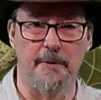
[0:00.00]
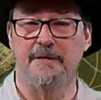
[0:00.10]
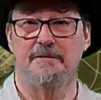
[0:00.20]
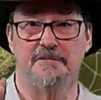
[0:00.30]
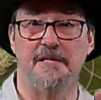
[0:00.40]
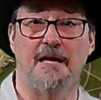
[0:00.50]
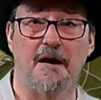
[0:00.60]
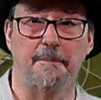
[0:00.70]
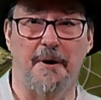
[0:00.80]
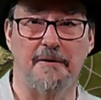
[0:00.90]
where we can
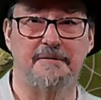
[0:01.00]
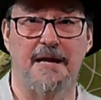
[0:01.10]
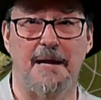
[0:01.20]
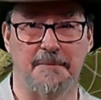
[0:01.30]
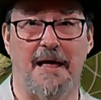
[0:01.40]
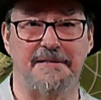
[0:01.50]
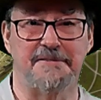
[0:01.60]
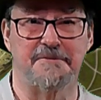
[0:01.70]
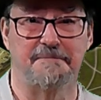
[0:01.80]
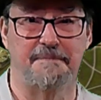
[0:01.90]
sync up our
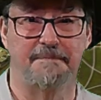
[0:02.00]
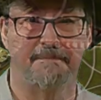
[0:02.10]
timelines.